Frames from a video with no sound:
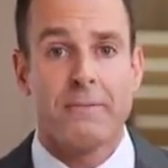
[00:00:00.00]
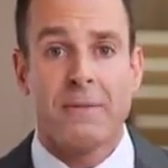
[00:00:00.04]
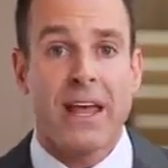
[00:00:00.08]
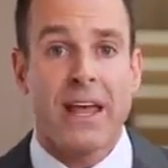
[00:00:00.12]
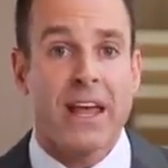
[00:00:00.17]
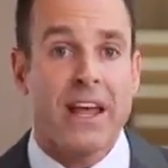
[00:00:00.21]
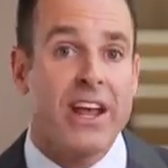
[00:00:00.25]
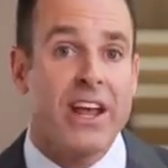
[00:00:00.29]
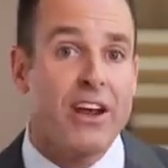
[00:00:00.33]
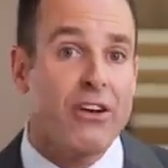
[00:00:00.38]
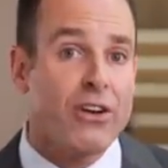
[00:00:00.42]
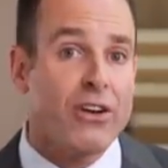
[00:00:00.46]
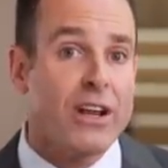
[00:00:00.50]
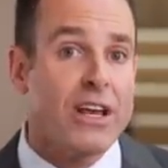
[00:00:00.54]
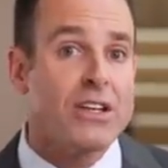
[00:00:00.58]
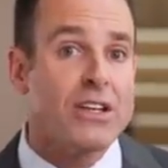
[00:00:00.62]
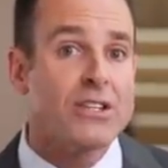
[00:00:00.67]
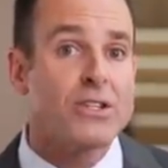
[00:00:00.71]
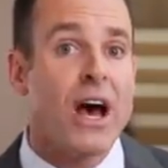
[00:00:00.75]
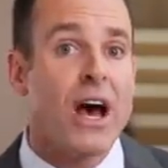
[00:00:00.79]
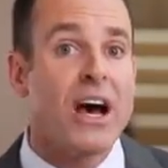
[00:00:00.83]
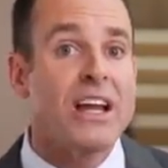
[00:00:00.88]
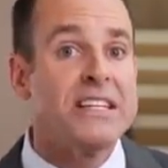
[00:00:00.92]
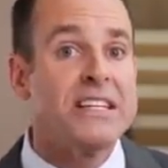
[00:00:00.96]
And here it
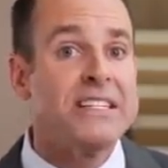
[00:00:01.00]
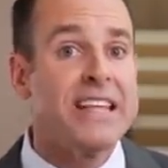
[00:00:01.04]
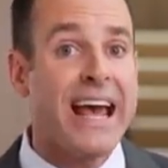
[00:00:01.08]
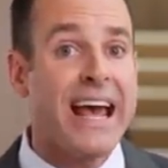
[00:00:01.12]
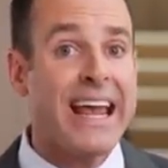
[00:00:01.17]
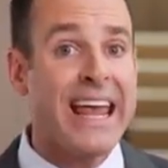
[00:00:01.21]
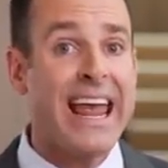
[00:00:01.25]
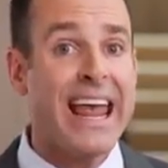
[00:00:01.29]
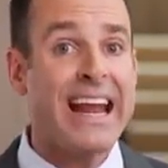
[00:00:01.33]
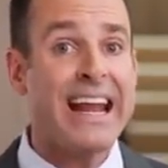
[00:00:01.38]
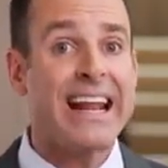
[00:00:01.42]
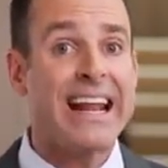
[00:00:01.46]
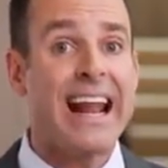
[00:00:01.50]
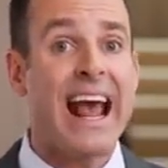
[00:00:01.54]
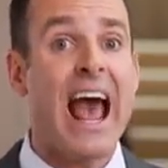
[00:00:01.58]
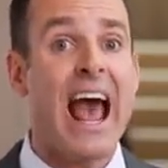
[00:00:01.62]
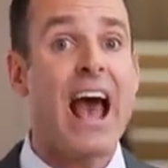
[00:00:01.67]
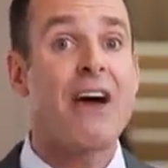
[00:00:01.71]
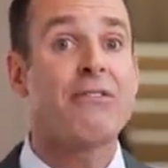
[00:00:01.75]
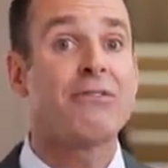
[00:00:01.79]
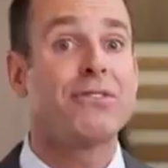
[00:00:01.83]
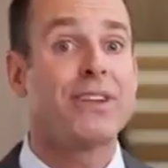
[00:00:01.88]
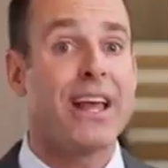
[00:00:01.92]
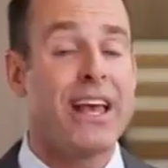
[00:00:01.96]
is a decade and a
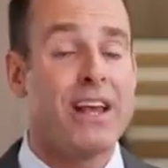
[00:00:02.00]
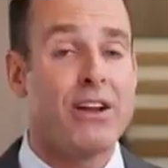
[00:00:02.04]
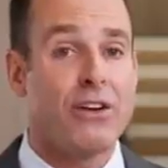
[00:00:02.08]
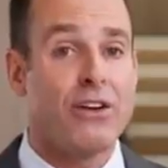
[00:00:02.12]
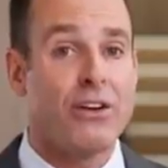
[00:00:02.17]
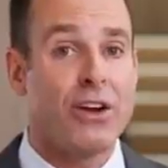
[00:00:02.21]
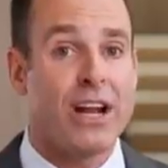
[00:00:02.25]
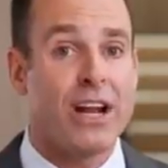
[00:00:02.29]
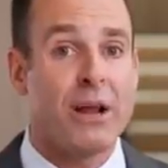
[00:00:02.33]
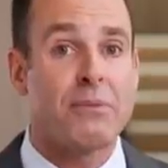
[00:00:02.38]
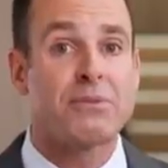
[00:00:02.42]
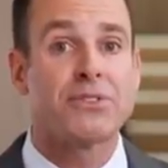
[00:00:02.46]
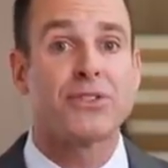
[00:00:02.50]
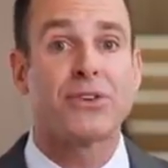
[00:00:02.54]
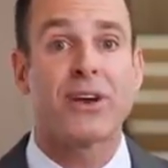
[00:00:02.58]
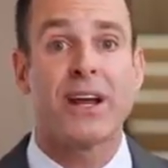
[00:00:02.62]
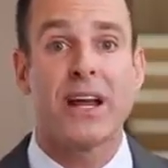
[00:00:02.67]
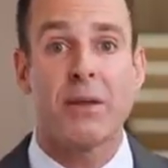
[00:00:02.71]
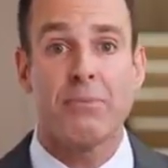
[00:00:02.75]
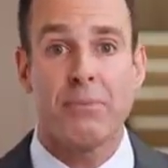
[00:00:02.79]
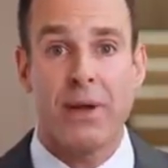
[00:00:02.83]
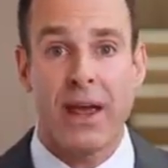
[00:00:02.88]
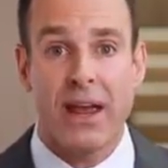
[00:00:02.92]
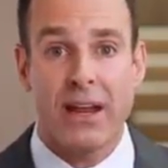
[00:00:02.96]
half later, and I'm still
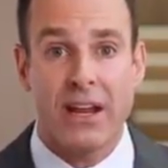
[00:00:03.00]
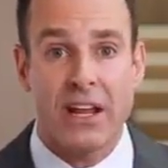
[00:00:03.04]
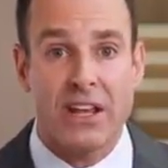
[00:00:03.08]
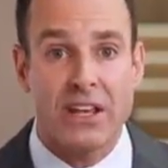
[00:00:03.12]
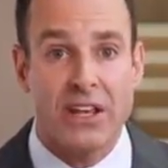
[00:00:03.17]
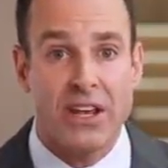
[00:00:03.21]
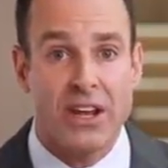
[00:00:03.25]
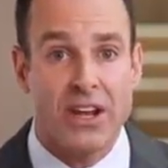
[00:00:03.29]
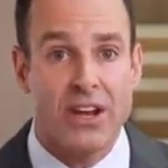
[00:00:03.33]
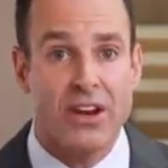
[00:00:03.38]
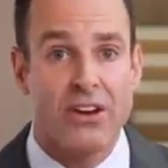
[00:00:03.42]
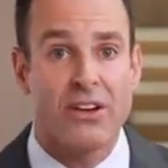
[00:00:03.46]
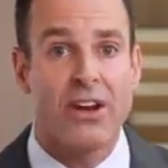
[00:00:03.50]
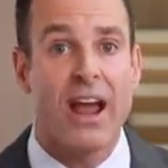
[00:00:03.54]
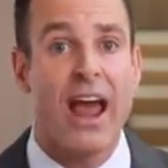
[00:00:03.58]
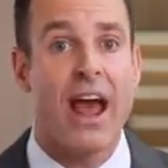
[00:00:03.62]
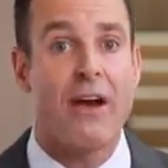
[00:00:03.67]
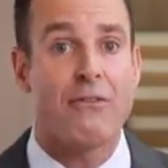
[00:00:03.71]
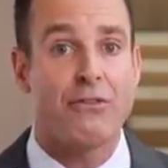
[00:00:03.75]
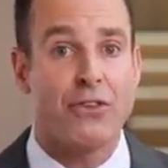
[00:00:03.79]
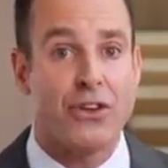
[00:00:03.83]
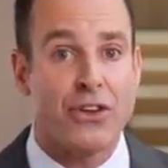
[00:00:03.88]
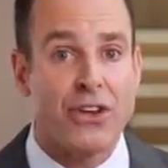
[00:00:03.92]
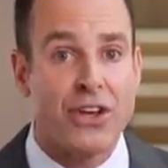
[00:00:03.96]
getting paid a year
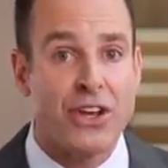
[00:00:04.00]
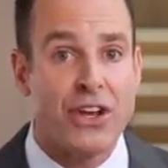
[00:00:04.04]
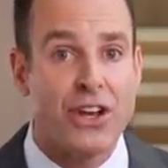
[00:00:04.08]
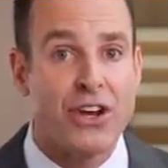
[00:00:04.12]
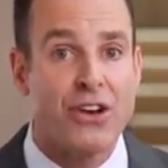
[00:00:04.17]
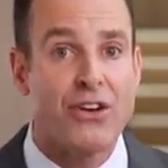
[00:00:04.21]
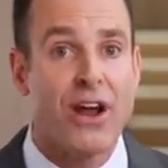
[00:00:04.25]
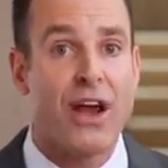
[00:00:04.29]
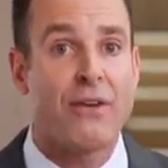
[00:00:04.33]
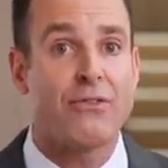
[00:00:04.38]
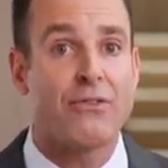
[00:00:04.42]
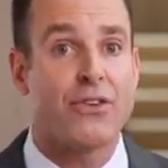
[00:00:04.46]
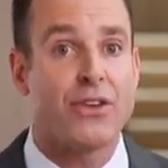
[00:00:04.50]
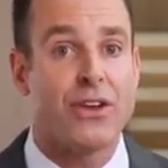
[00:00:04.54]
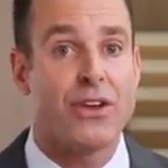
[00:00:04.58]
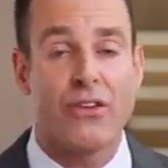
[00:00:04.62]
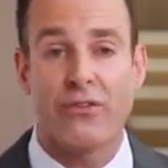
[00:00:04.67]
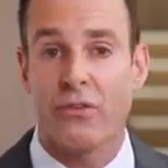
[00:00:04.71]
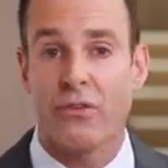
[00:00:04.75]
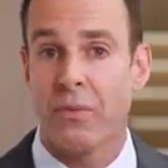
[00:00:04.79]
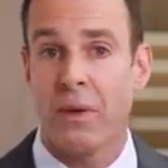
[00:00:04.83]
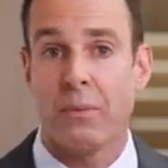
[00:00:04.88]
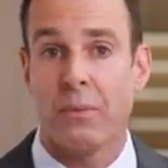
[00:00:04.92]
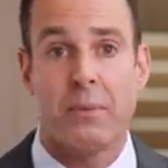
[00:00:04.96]
after year after
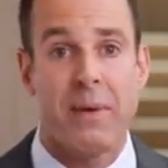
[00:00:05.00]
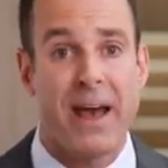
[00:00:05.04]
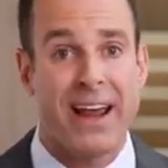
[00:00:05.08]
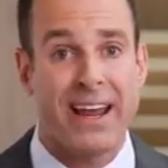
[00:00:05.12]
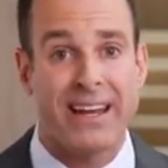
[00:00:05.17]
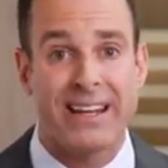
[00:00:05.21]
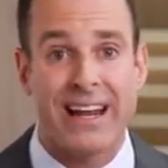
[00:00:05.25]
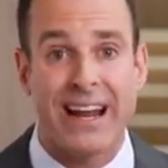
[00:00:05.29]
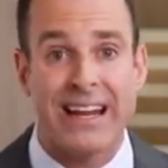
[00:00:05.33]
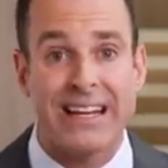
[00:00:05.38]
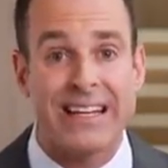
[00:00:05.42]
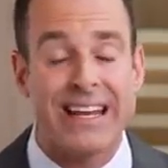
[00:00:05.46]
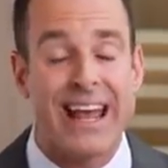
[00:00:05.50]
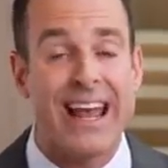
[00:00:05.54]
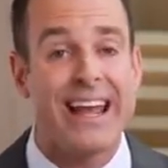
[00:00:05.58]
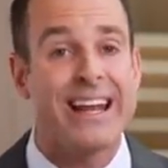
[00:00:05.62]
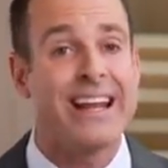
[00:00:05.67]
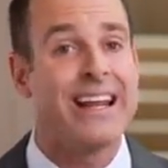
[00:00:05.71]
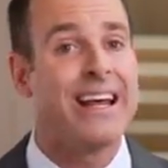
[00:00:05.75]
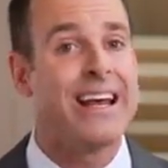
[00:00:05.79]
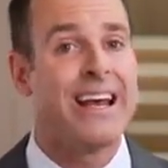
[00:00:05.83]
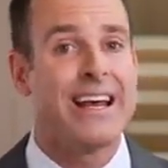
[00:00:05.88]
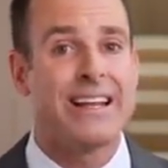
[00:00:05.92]
year from people back in 98,